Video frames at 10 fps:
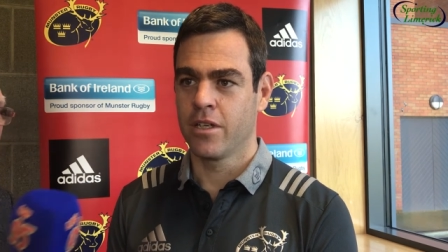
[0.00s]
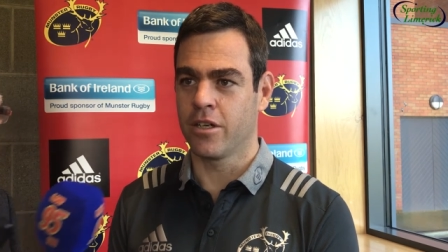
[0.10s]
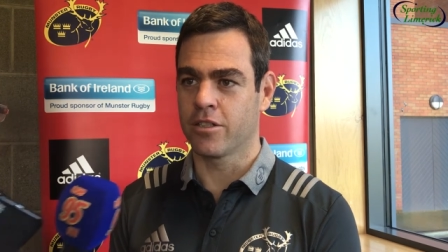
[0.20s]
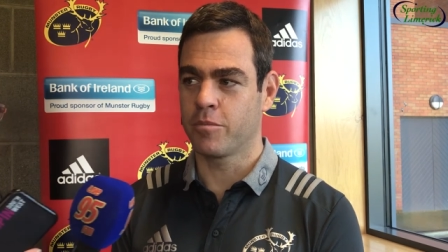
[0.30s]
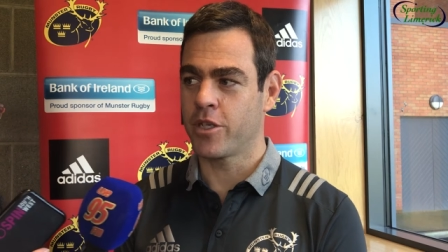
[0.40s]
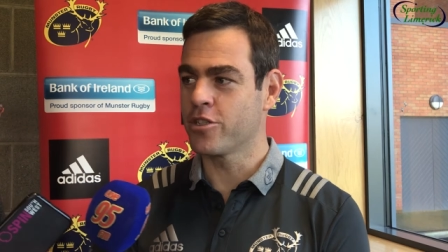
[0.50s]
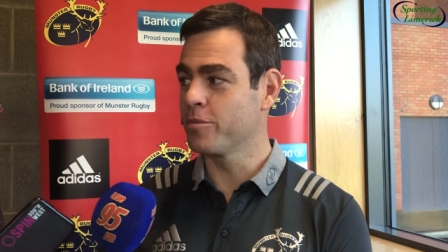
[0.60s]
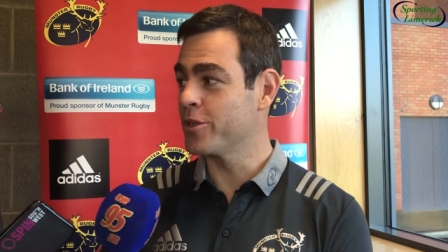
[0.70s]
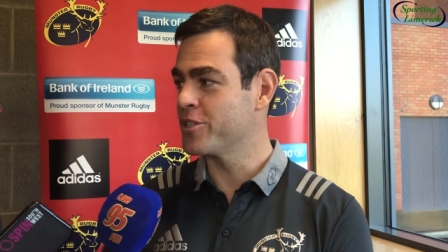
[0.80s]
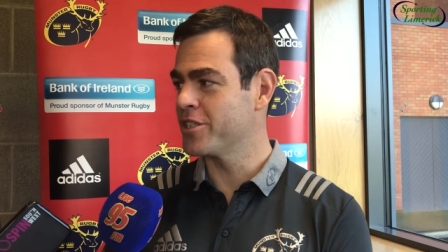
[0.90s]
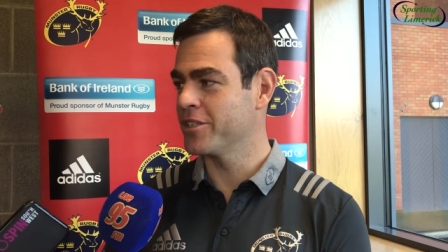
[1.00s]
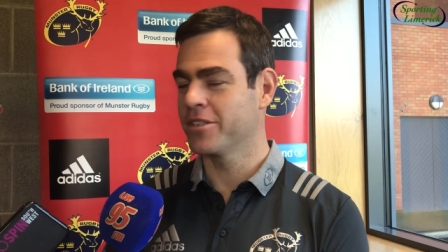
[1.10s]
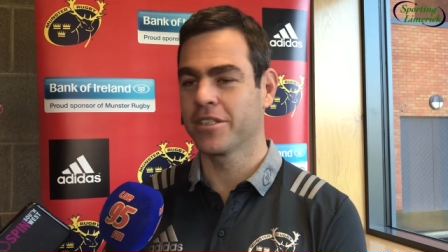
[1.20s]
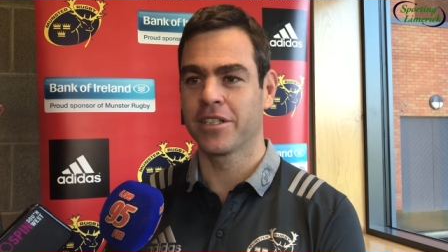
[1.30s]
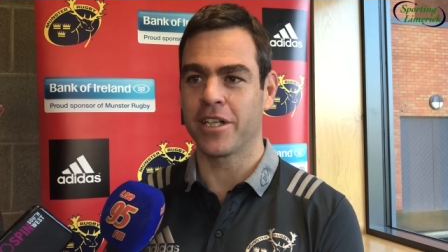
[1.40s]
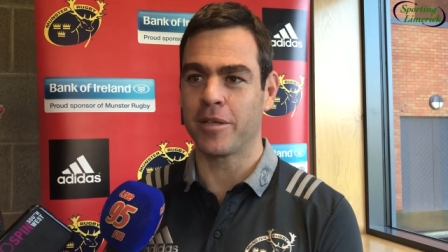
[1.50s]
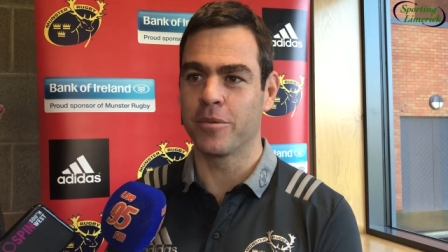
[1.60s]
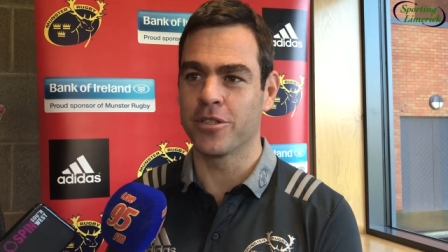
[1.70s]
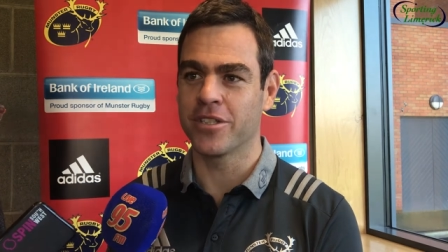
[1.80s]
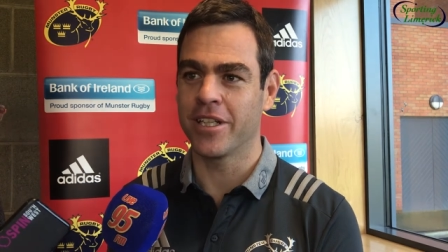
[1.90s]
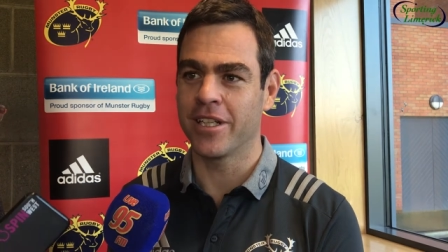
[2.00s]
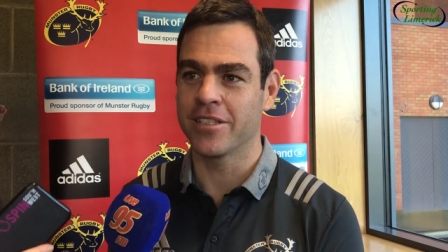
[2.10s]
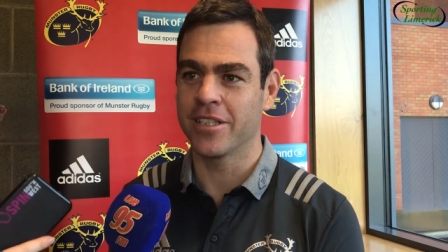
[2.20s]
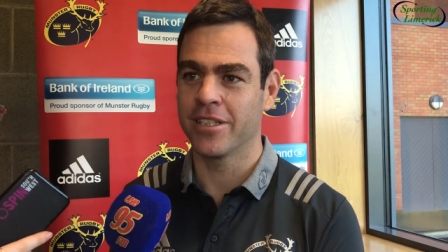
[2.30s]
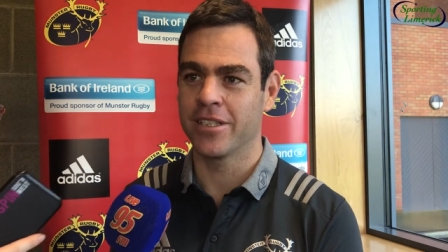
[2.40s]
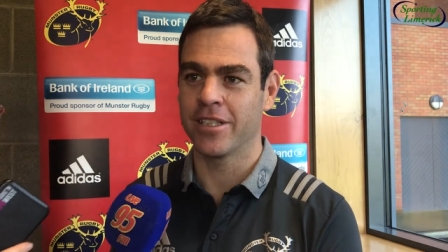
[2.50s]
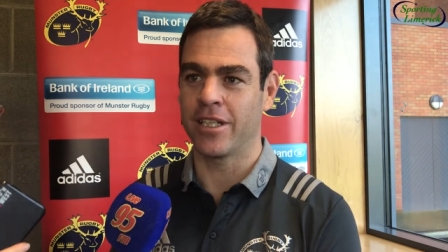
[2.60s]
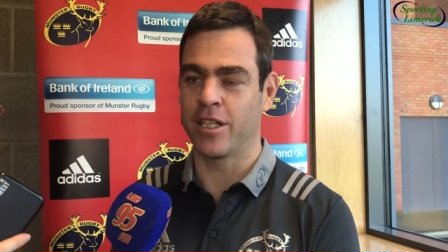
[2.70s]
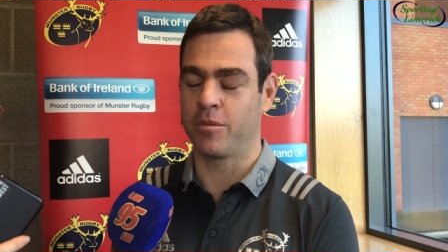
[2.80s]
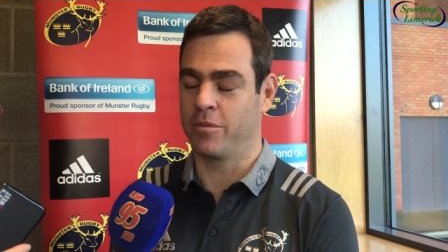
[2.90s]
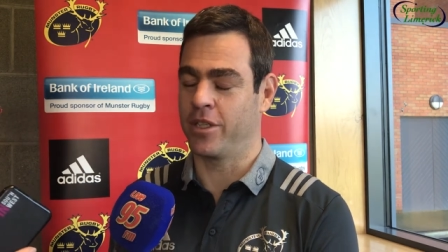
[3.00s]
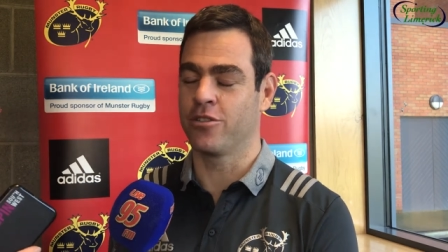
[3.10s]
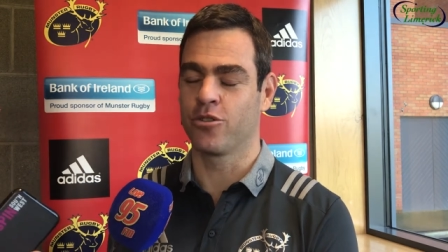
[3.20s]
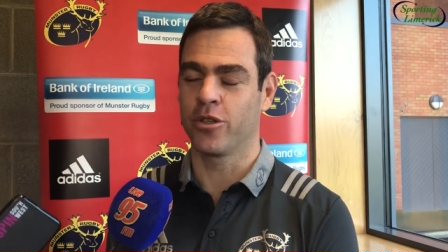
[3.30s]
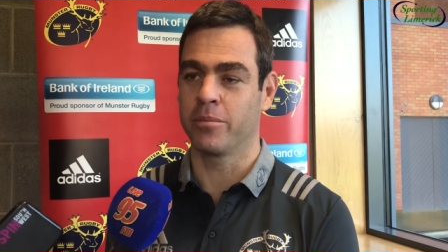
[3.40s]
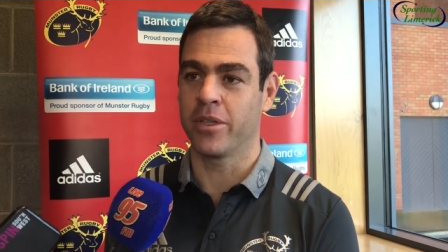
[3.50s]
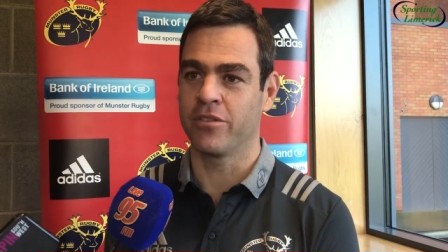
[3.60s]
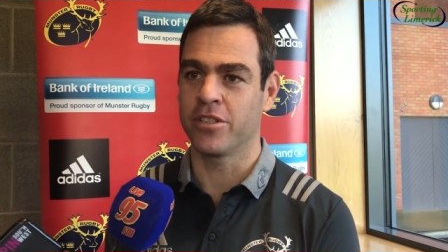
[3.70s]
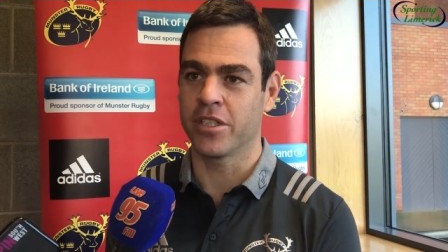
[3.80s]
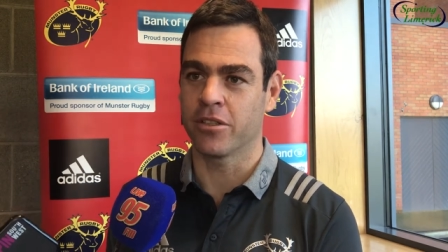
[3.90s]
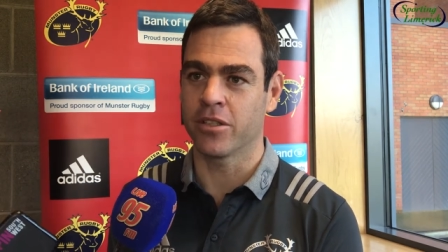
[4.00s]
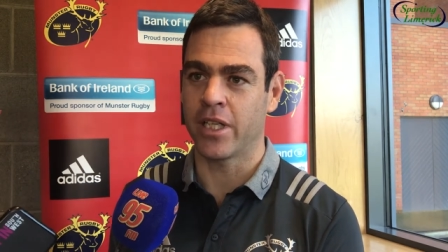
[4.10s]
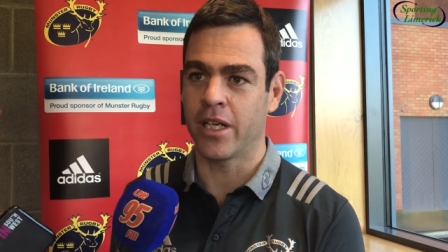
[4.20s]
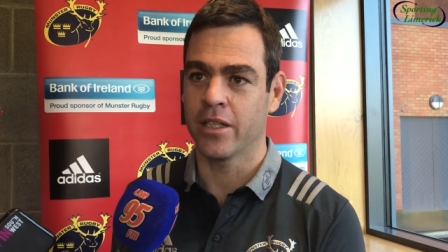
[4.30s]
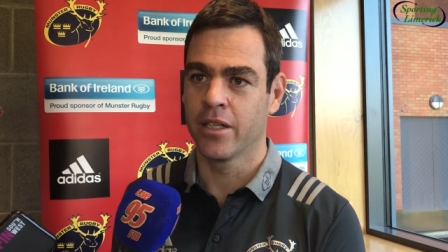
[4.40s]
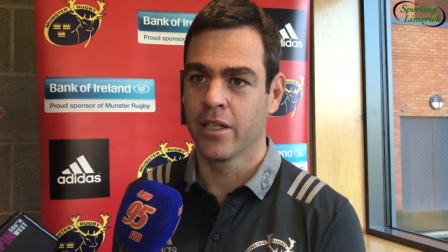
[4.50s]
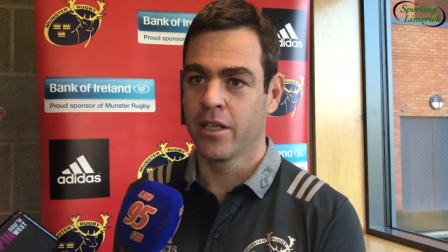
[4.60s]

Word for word: Yeah, special person, great personality, um, enjoy him every single day.